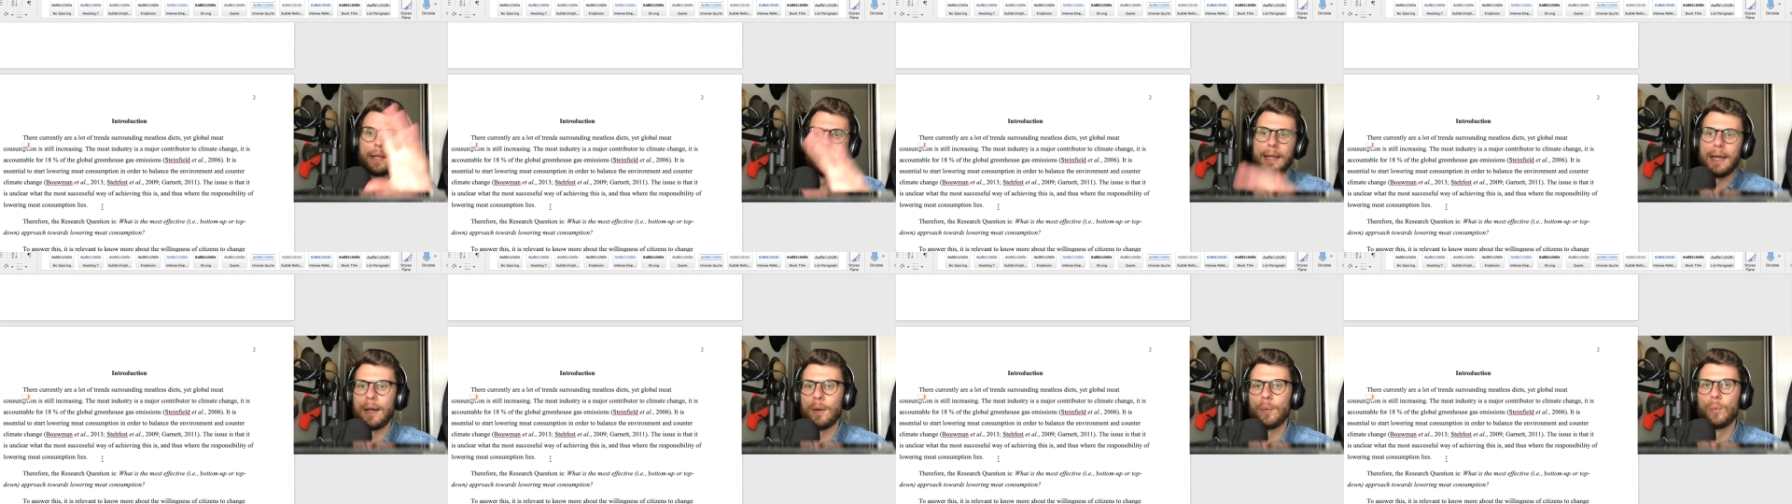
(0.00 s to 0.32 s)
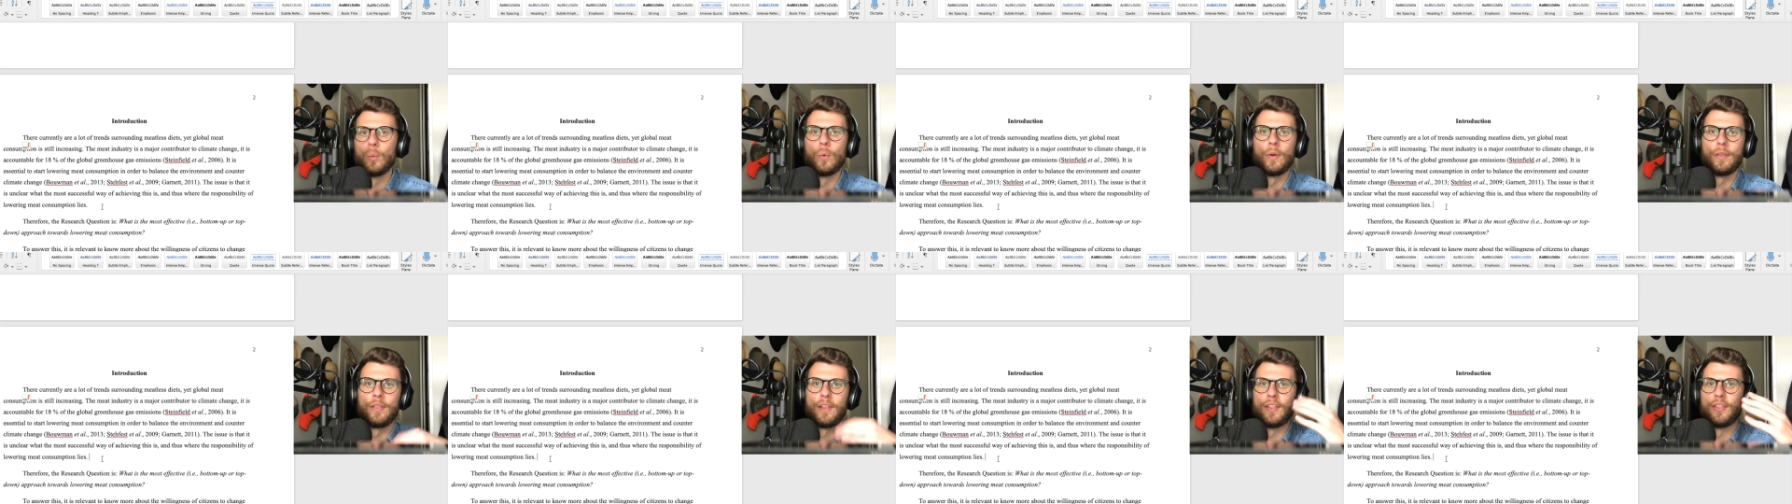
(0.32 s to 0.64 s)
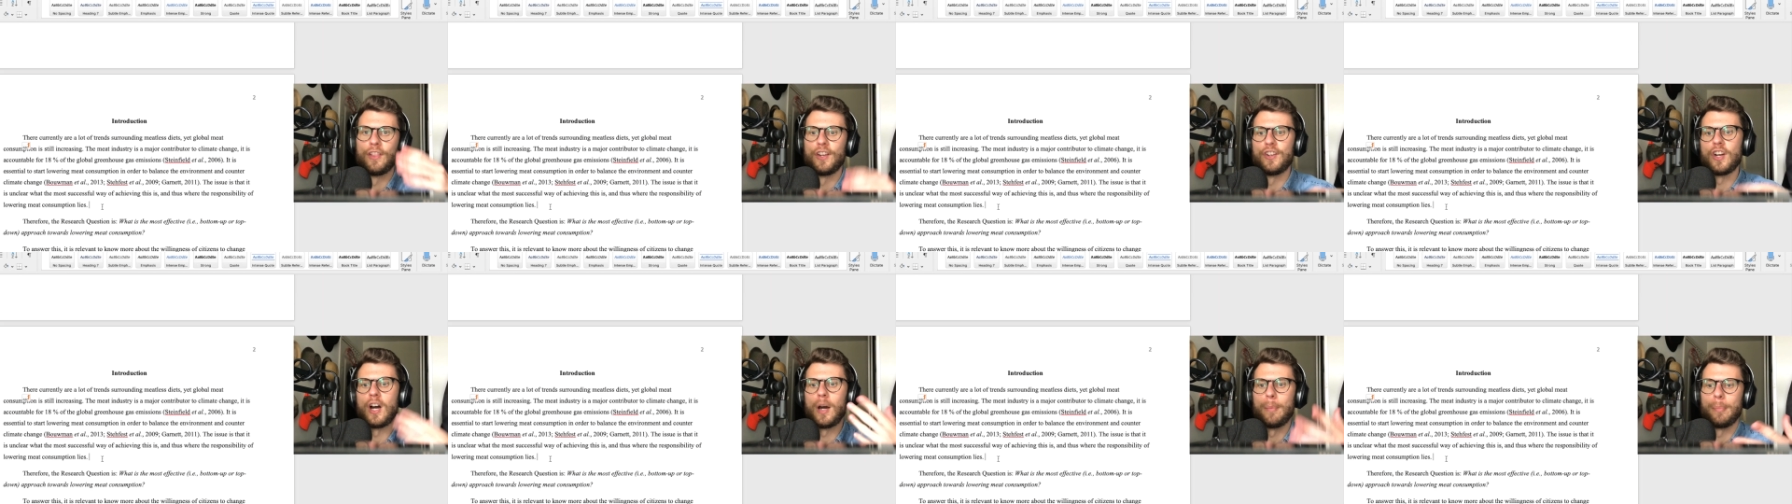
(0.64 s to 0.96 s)
within the
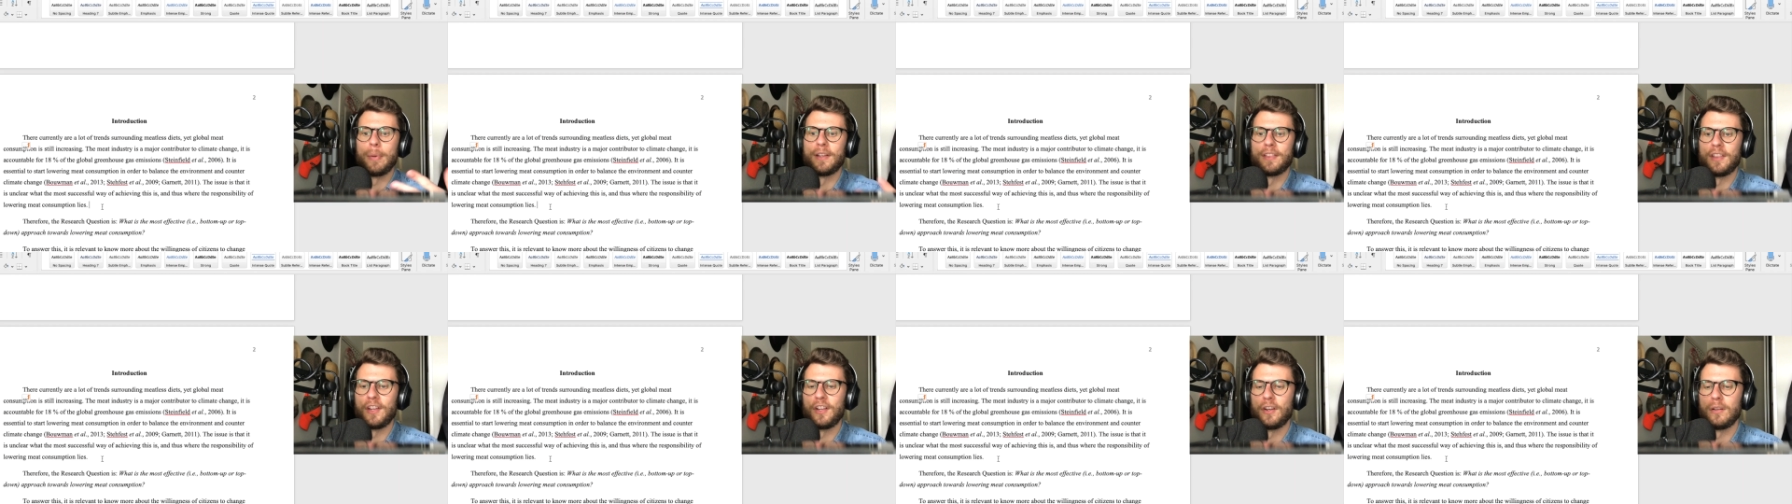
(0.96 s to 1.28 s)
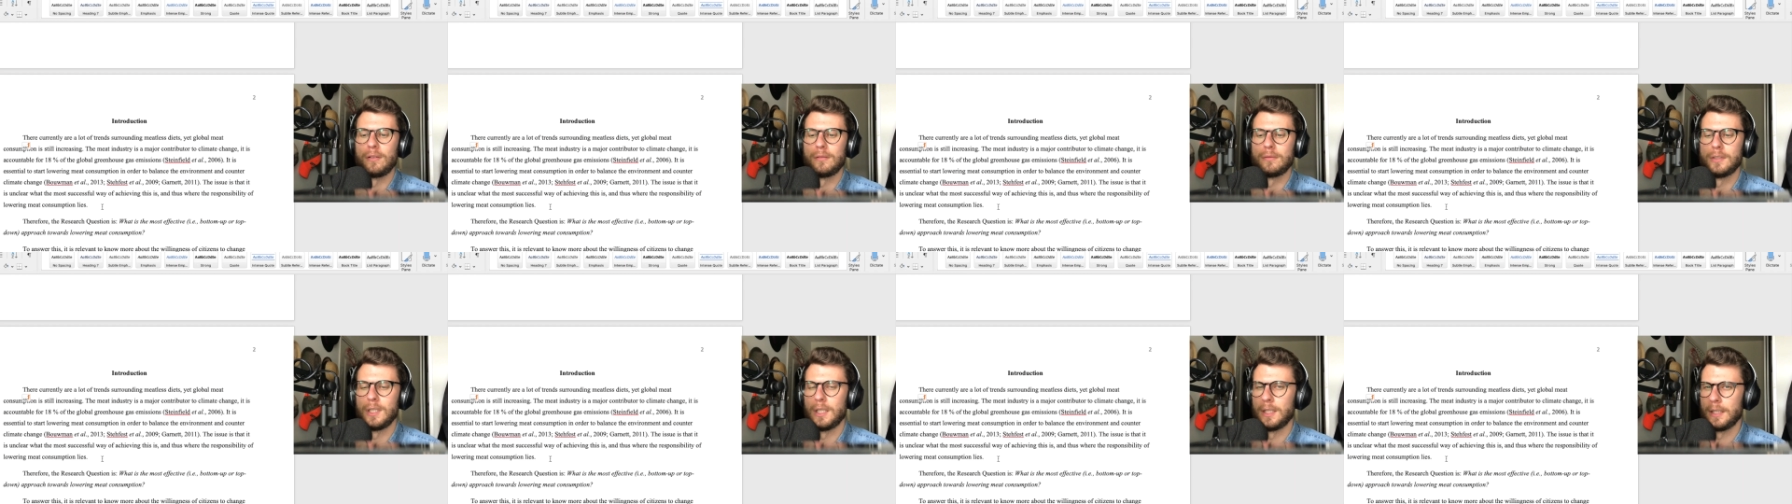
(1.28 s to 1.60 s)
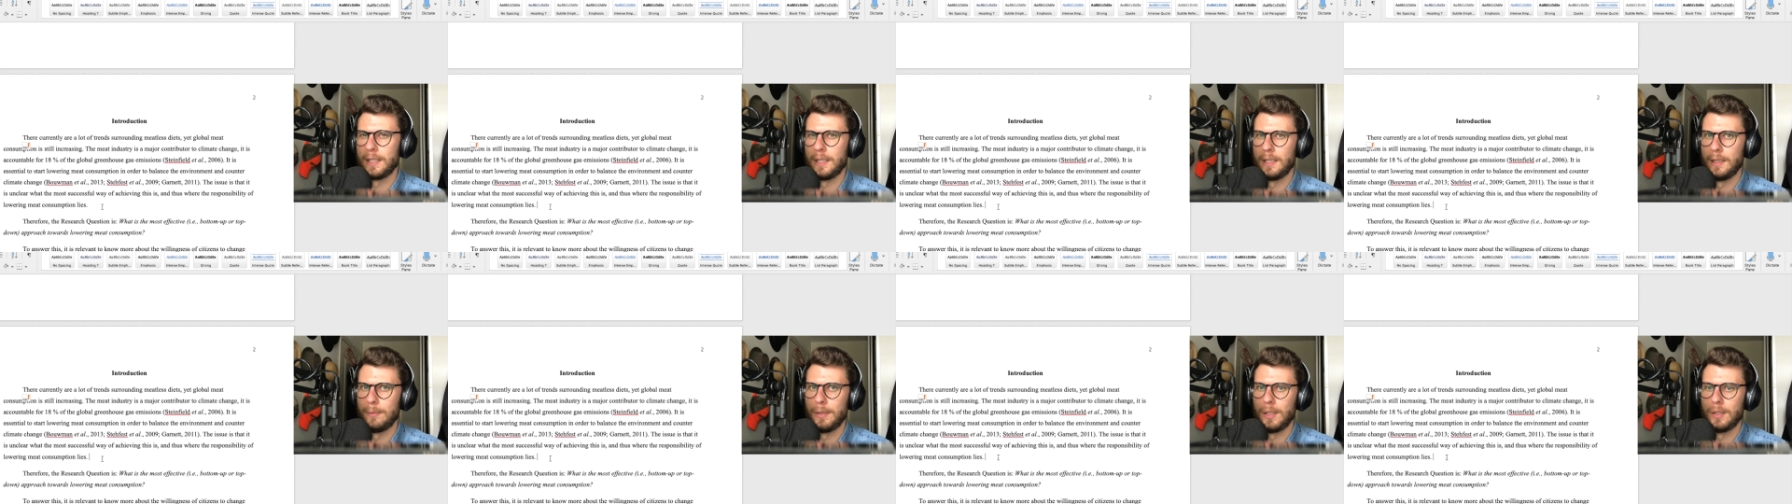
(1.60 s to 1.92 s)
topic that you're
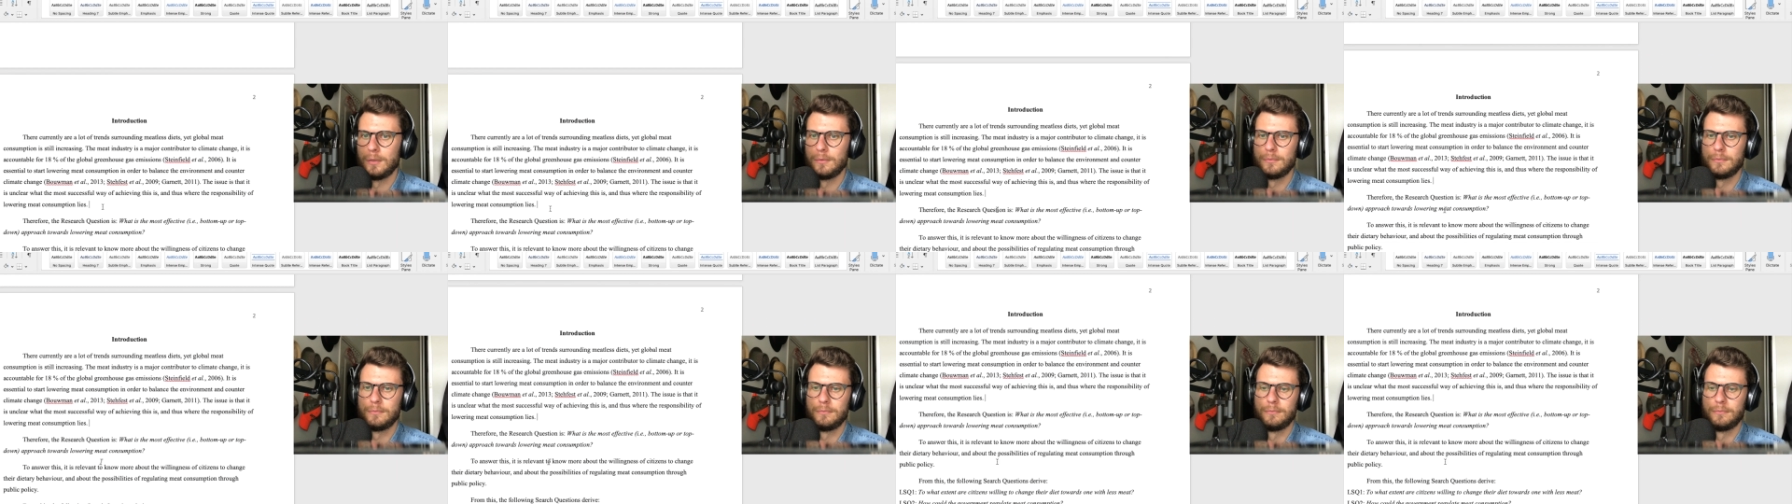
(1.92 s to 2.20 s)
talking about.